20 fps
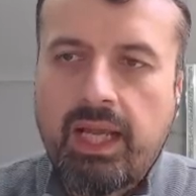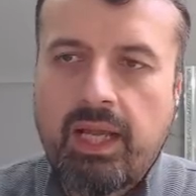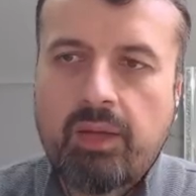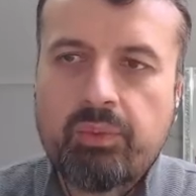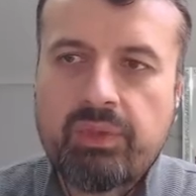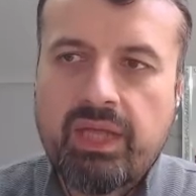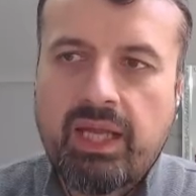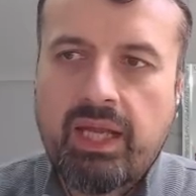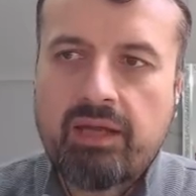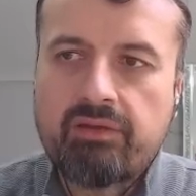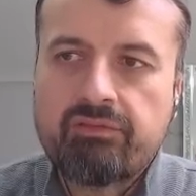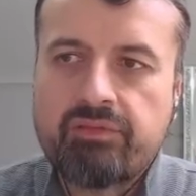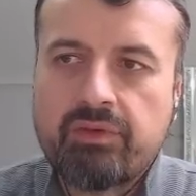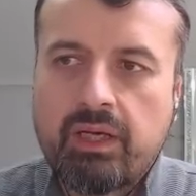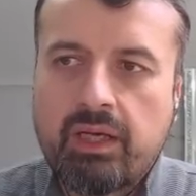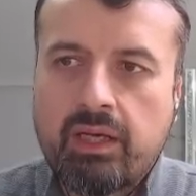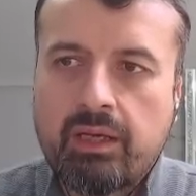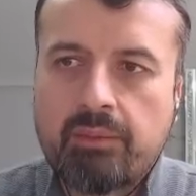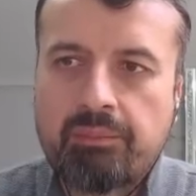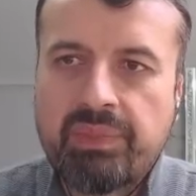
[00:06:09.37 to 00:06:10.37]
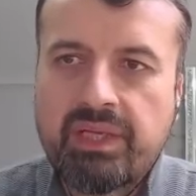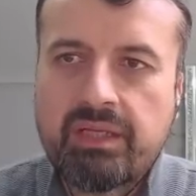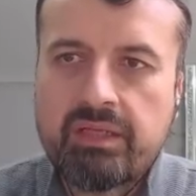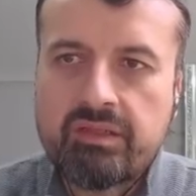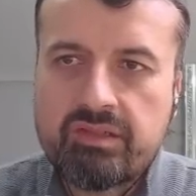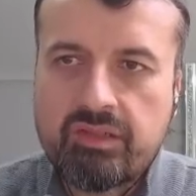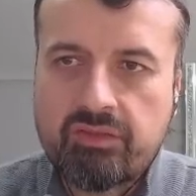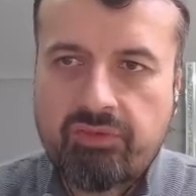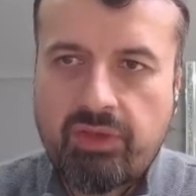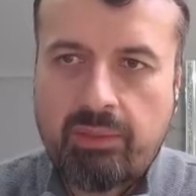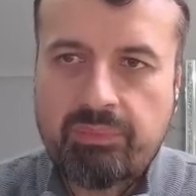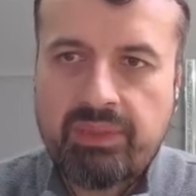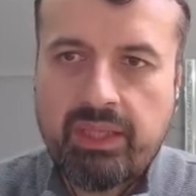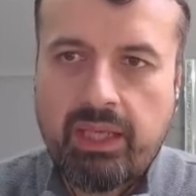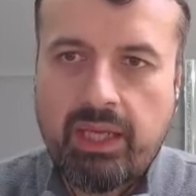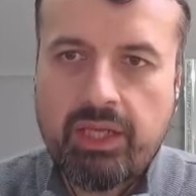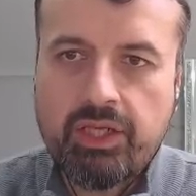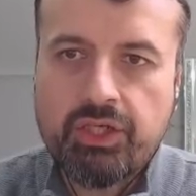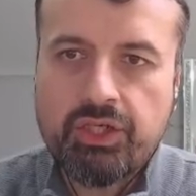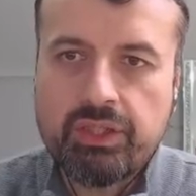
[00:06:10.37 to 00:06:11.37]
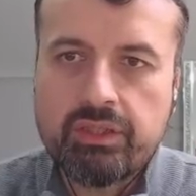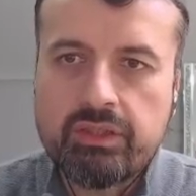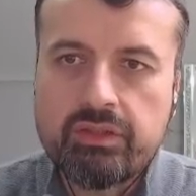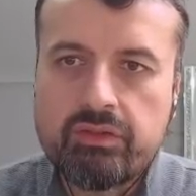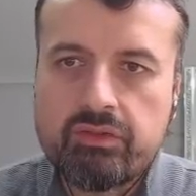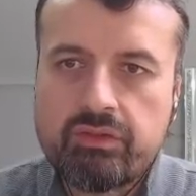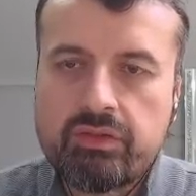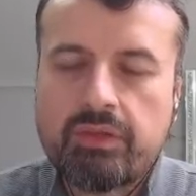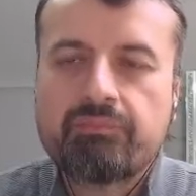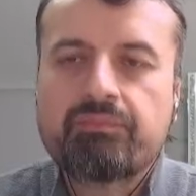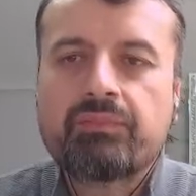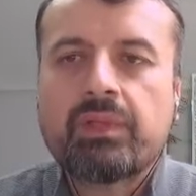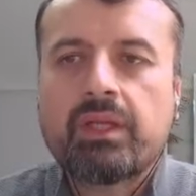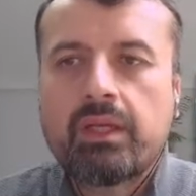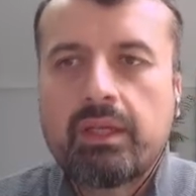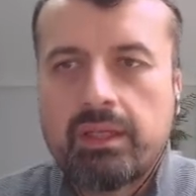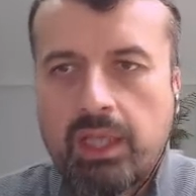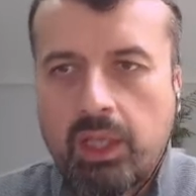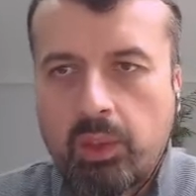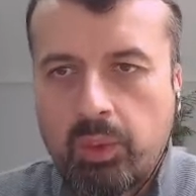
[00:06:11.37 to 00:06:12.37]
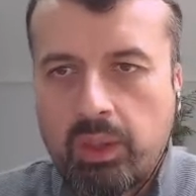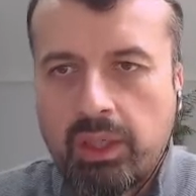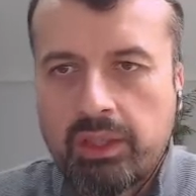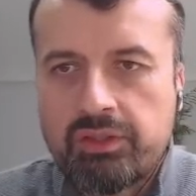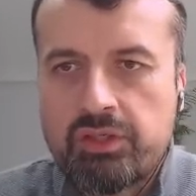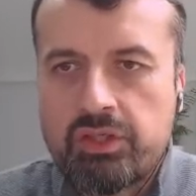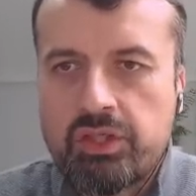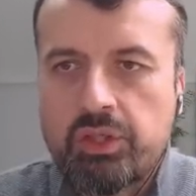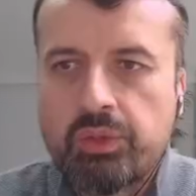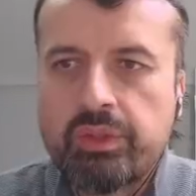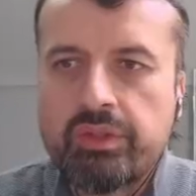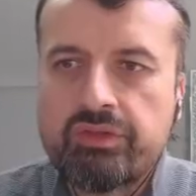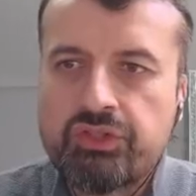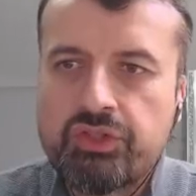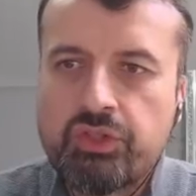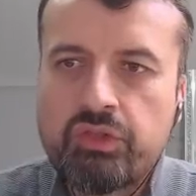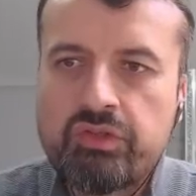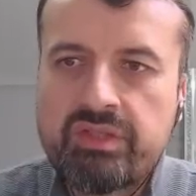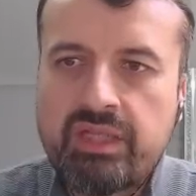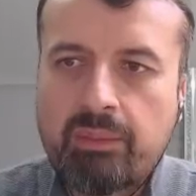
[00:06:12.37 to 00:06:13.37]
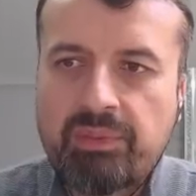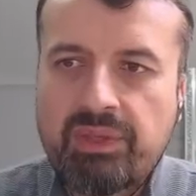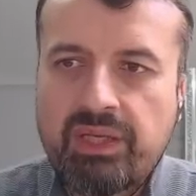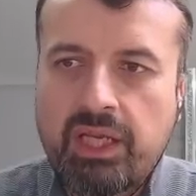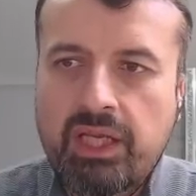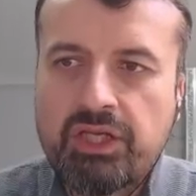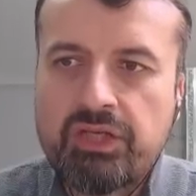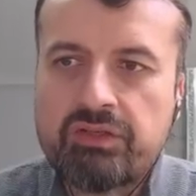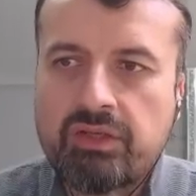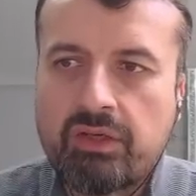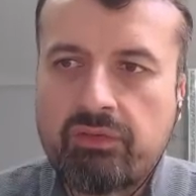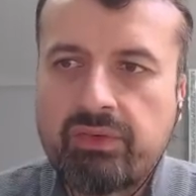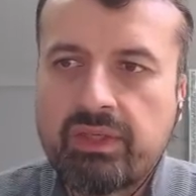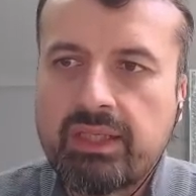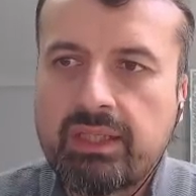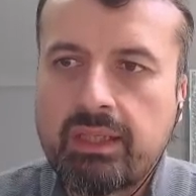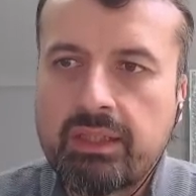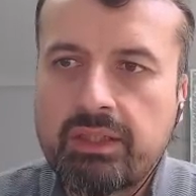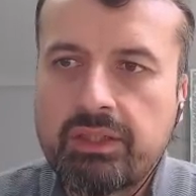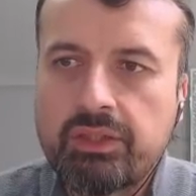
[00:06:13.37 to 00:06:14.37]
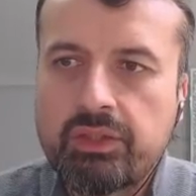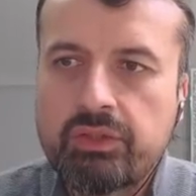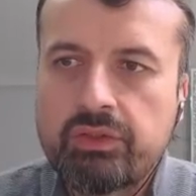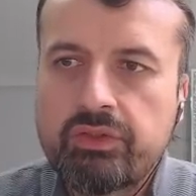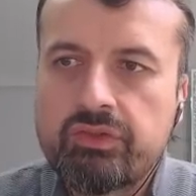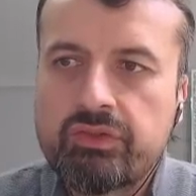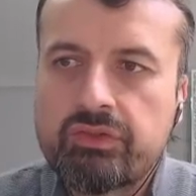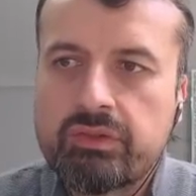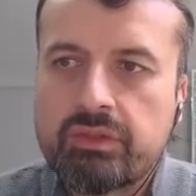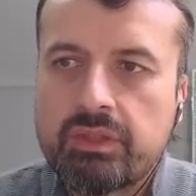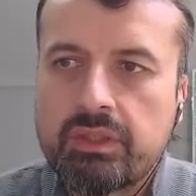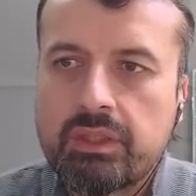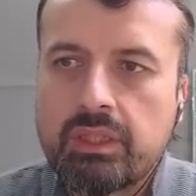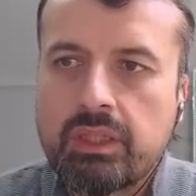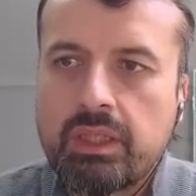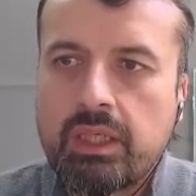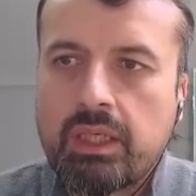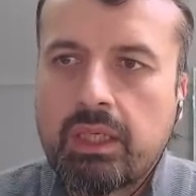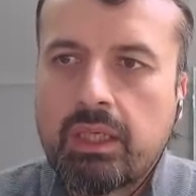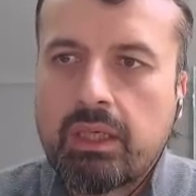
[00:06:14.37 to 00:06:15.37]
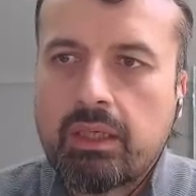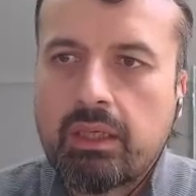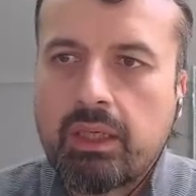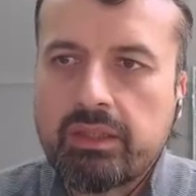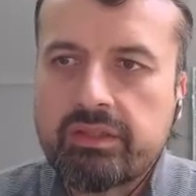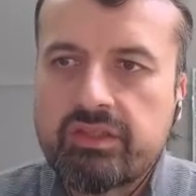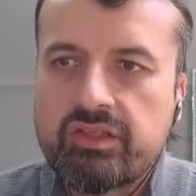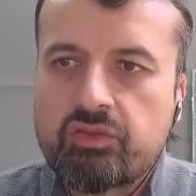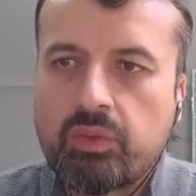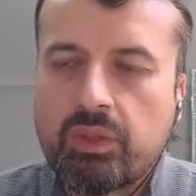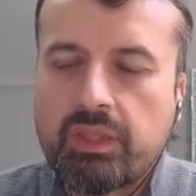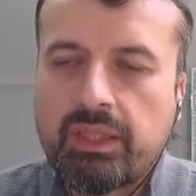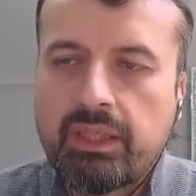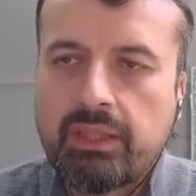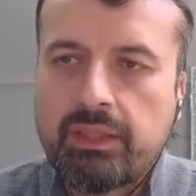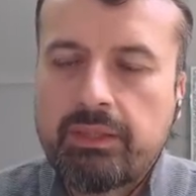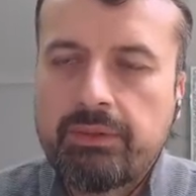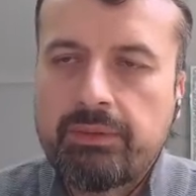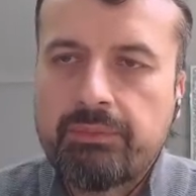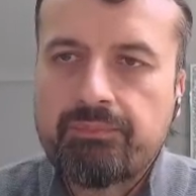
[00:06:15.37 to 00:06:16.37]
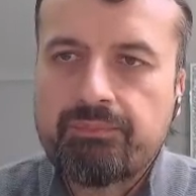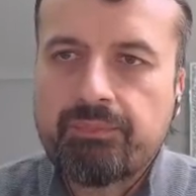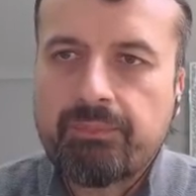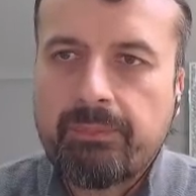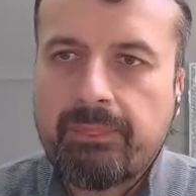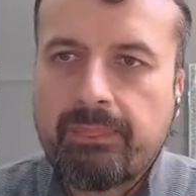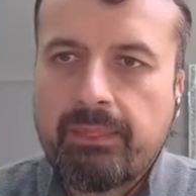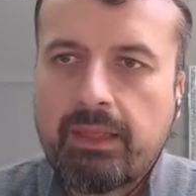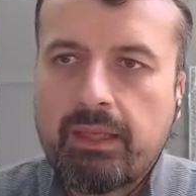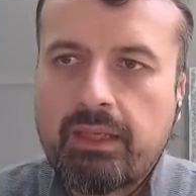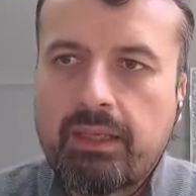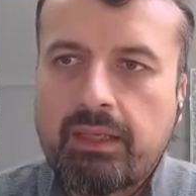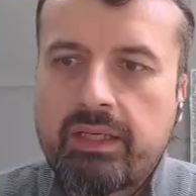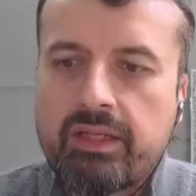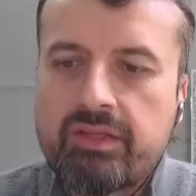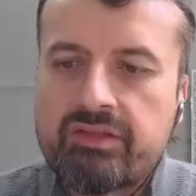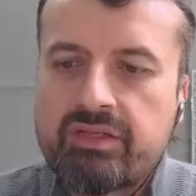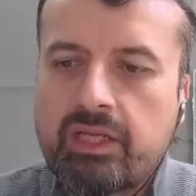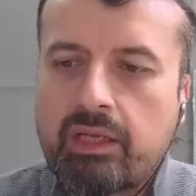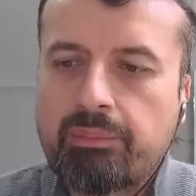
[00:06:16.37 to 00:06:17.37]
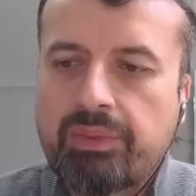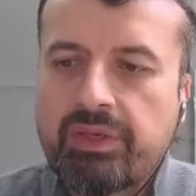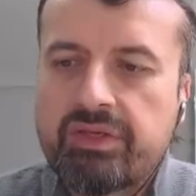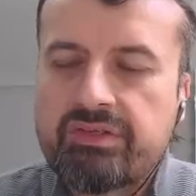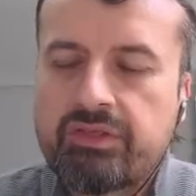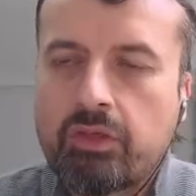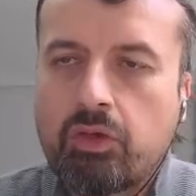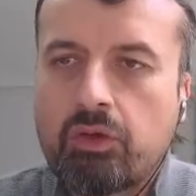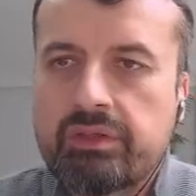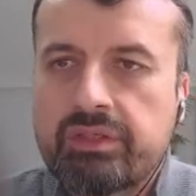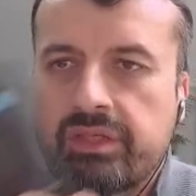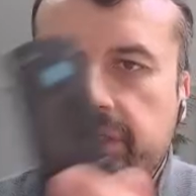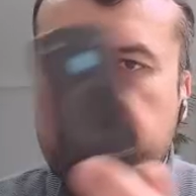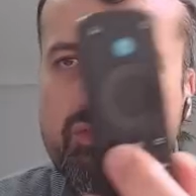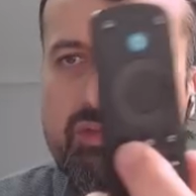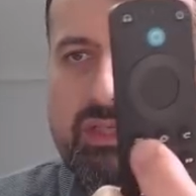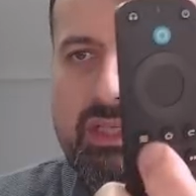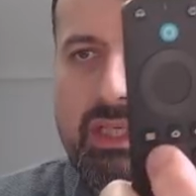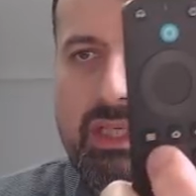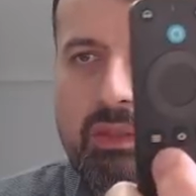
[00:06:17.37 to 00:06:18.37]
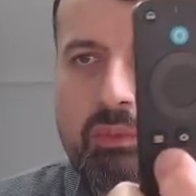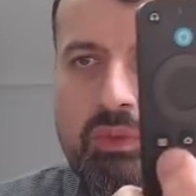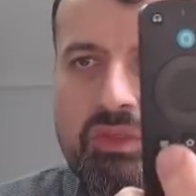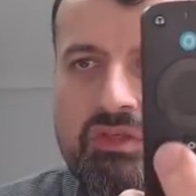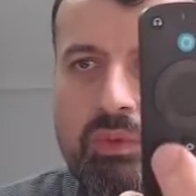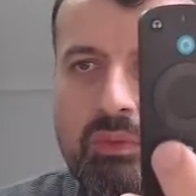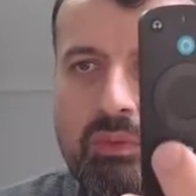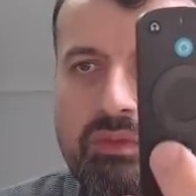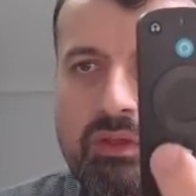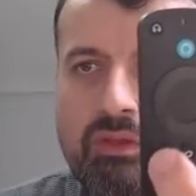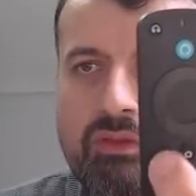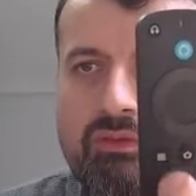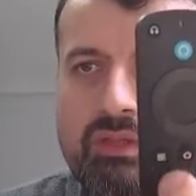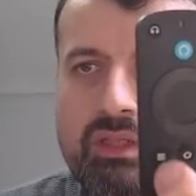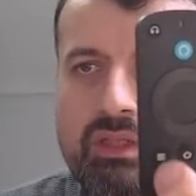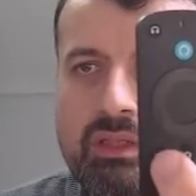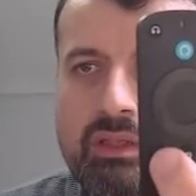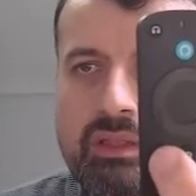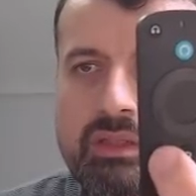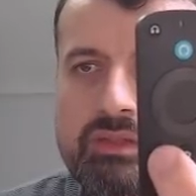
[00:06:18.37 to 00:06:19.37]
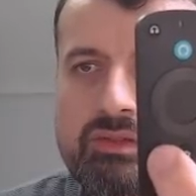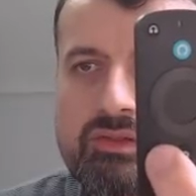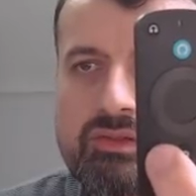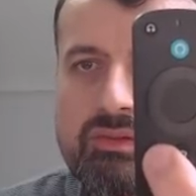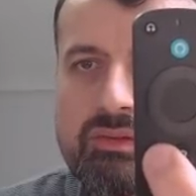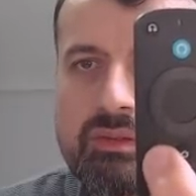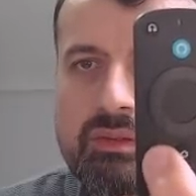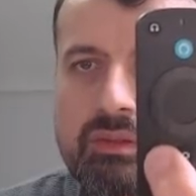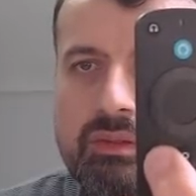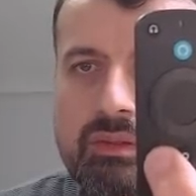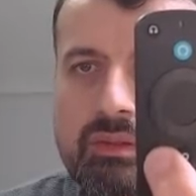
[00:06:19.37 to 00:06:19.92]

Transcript: and we have a big list of applications. Now what I like to do is choose the applications I regularly use, like this one here. Let's now press the context key, which is one with the three lines,